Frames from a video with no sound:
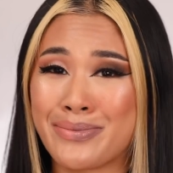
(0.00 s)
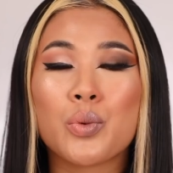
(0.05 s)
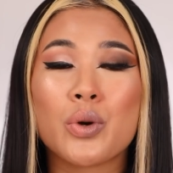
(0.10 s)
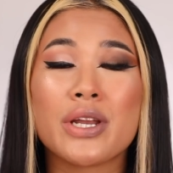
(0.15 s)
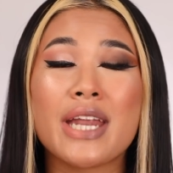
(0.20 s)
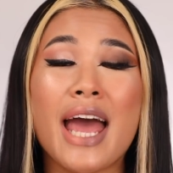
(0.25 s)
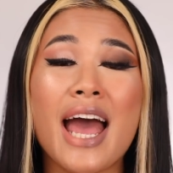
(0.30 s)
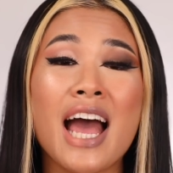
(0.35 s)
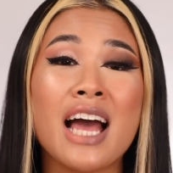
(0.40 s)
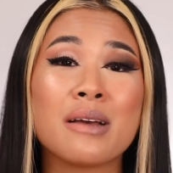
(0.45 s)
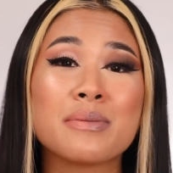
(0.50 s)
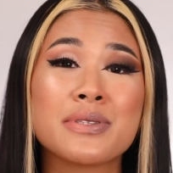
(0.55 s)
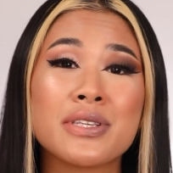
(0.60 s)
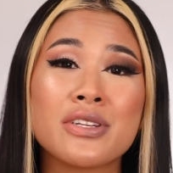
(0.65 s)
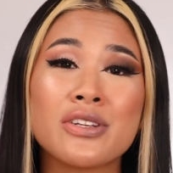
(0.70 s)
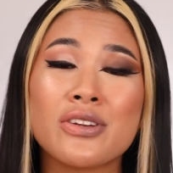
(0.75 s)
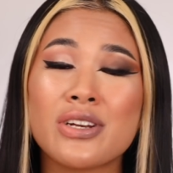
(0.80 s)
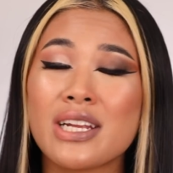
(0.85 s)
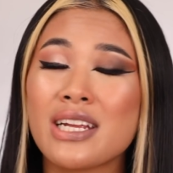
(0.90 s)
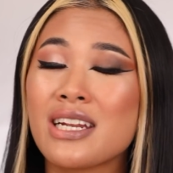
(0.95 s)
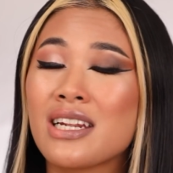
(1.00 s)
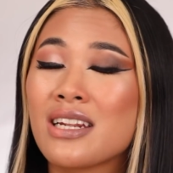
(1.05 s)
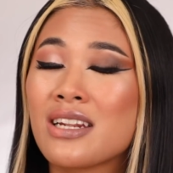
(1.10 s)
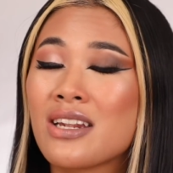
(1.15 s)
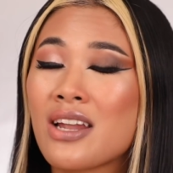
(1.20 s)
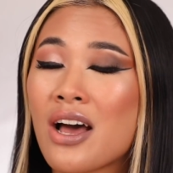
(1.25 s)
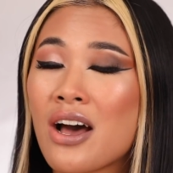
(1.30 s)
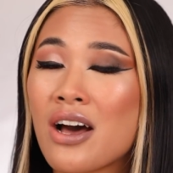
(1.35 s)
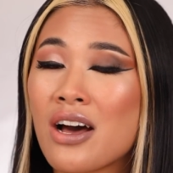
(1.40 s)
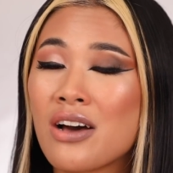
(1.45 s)
Would absolutely
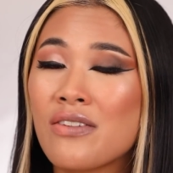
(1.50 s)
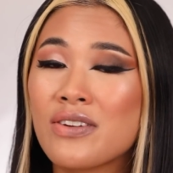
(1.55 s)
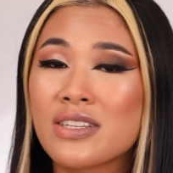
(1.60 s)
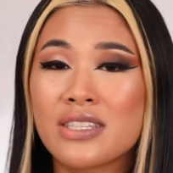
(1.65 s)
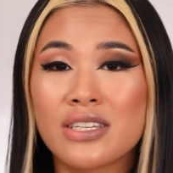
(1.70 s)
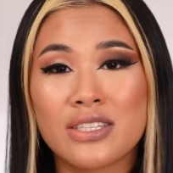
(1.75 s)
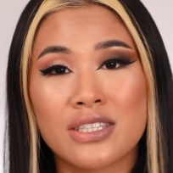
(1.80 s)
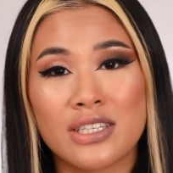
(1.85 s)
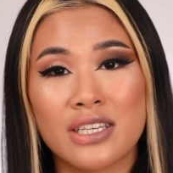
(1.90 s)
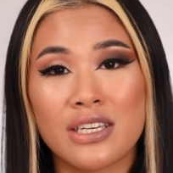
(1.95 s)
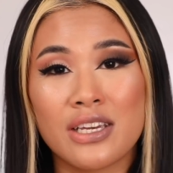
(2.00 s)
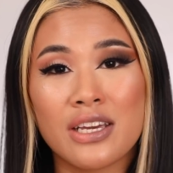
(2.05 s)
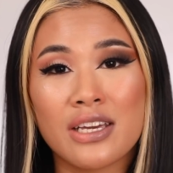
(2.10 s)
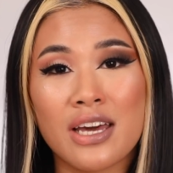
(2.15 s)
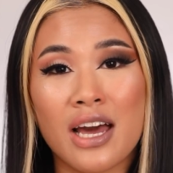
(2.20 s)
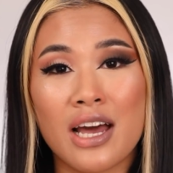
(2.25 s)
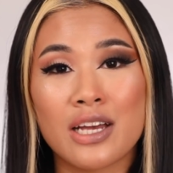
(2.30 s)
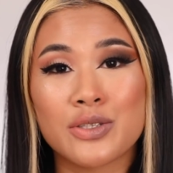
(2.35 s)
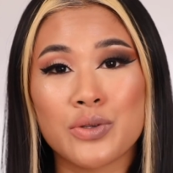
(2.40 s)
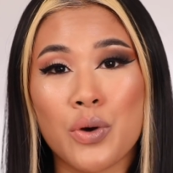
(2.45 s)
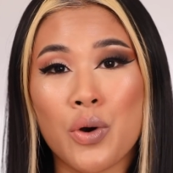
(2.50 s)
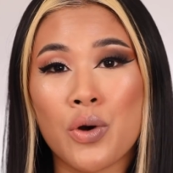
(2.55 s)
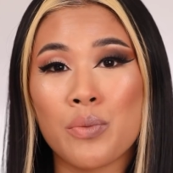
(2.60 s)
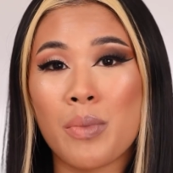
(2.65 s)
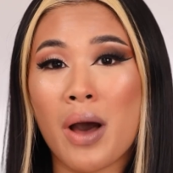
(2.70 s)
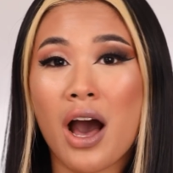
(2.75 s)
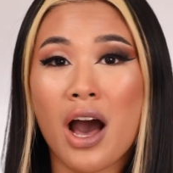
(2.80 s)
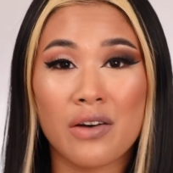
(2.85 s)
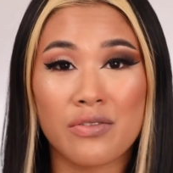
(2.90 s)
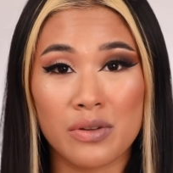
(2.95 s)
love to see you guys on
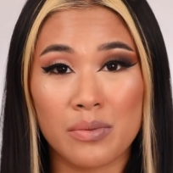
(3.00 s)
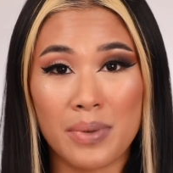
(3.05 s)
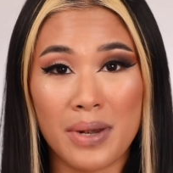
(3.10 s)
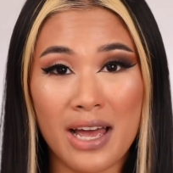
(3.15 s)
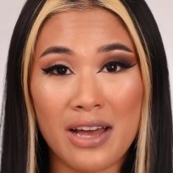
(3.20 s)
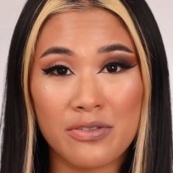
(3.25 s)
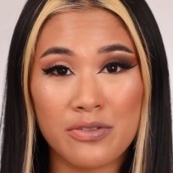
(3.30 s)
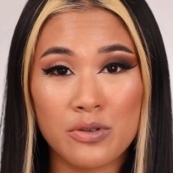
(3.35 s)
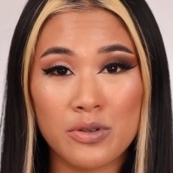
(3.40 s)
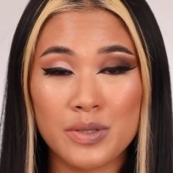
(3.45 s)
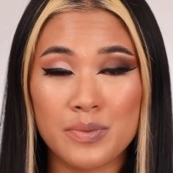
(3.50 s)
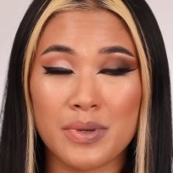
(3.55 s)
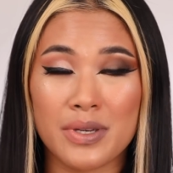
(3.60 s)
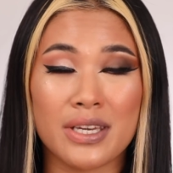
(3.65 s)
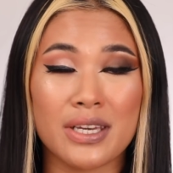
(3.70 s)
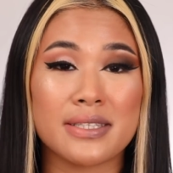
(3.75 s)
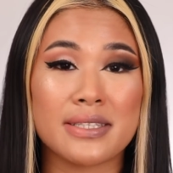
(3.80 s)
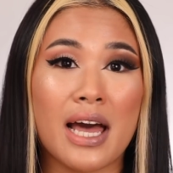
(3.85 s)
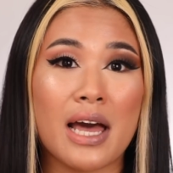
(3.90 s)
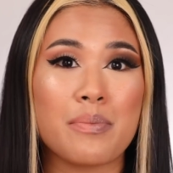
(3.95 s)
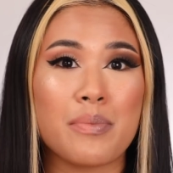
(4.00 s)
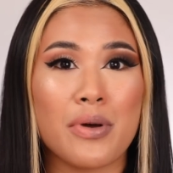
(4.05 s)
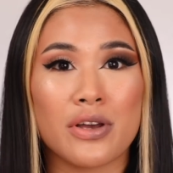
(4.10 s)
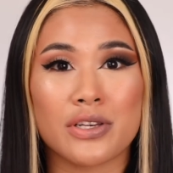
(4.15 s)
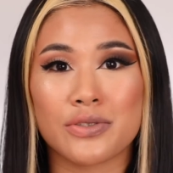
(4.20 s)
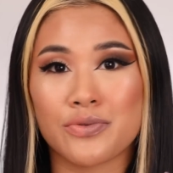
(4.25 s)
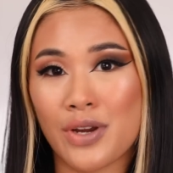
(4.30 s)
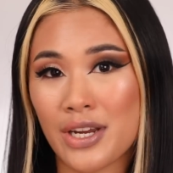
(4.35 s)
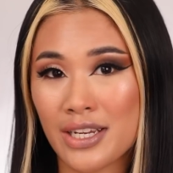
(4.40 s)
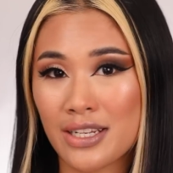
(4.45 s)
my other platforms because I
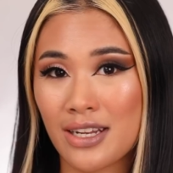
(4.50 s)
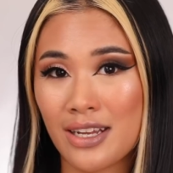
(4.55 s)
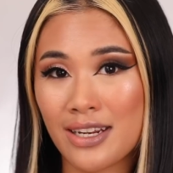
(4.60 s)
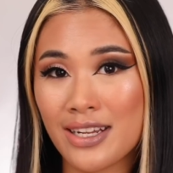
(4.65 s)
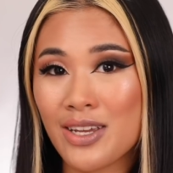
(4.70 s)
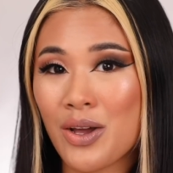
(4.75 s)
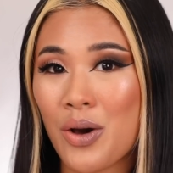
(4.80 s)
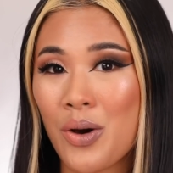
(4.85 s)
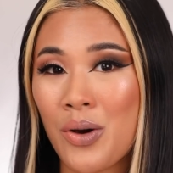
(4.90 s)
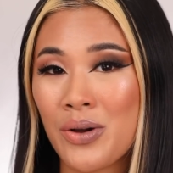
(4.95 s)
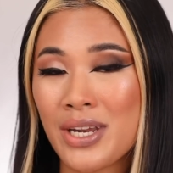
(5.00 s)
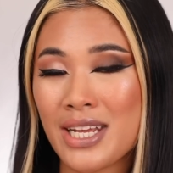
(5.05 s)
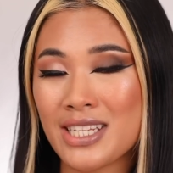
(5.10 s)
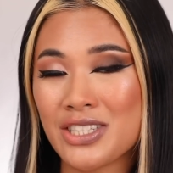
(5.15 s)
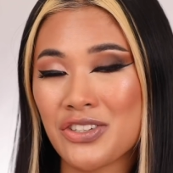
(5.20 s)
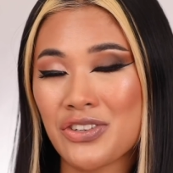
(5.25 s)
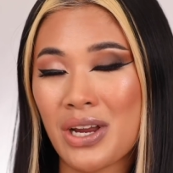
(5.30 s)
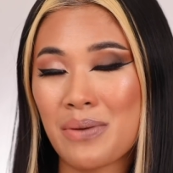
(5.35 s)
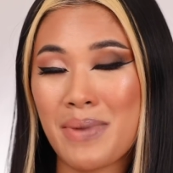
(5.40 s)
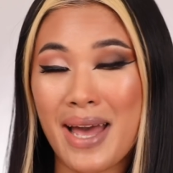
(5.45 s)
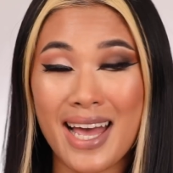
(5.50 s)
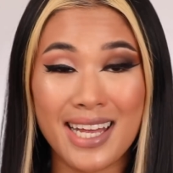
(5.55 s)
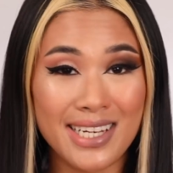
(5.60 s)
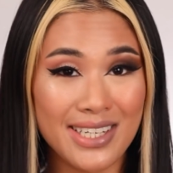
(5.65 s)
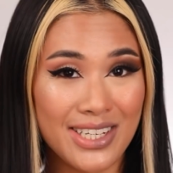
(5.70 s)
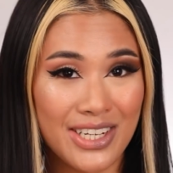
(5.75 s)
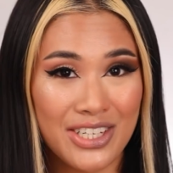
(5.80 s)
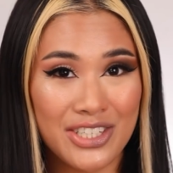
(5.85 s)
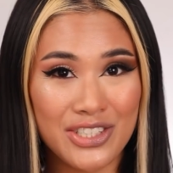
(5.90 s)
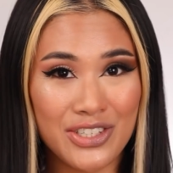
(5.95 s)
post regularly on Instagram
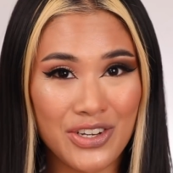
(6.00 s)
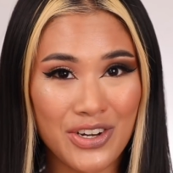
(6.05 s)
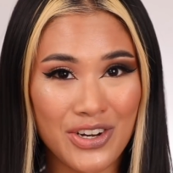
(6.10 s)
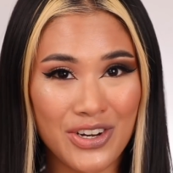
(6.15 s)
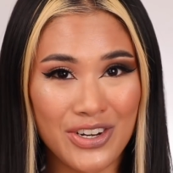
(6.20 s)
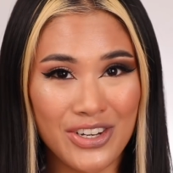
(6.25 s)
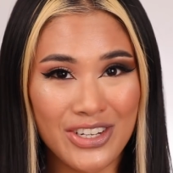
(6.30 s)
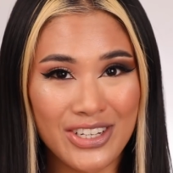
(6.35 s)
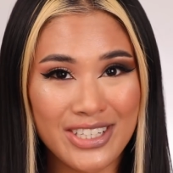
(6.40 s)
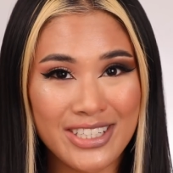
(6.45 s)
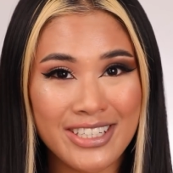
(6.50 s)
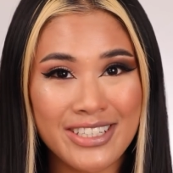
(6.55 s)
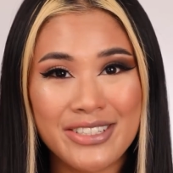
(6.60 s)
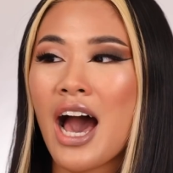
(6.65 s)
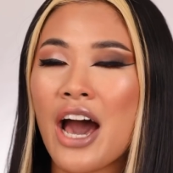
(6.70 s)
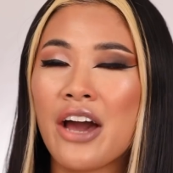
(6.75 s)
and TikTok.